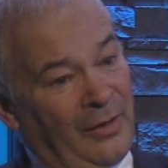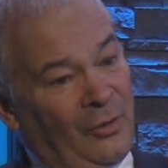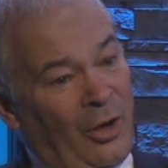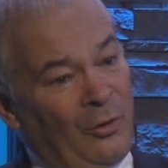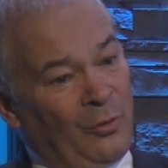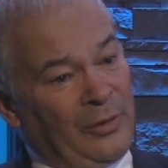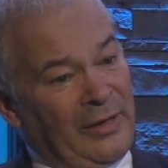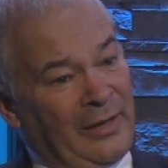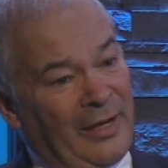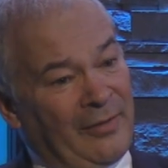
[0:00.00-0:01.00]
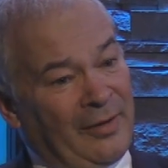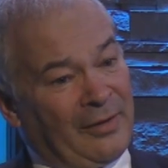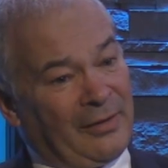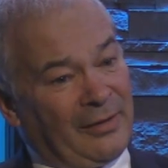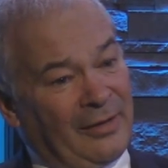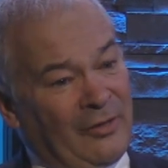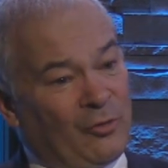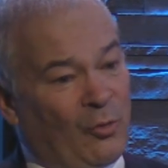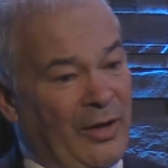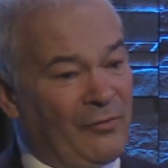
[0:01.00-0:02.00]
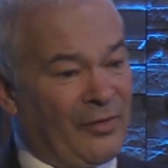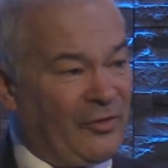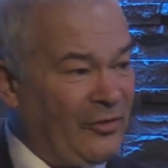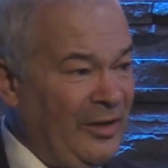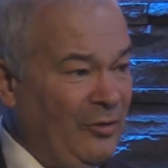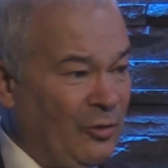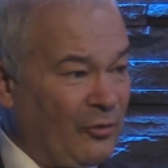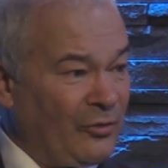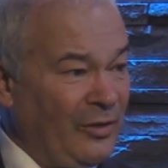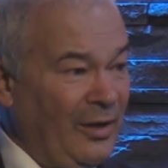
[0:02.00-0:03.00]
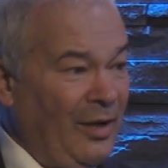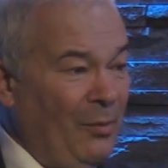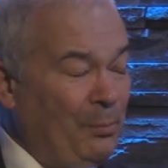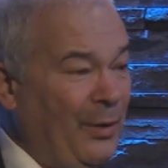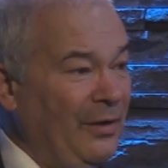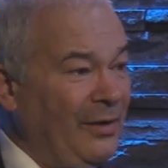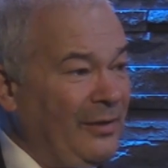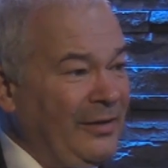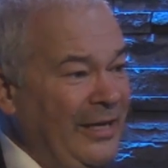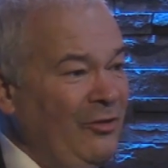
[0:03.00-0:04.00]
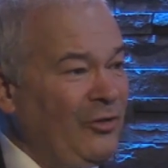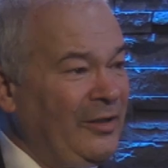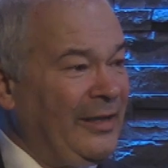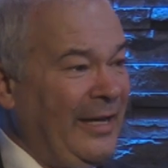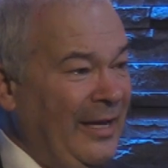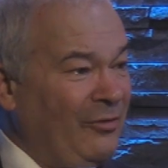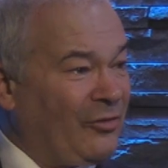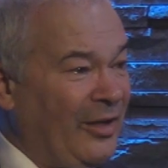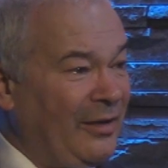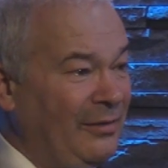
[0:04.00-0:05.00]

not only I think is great for the seniors, but teaching the kids that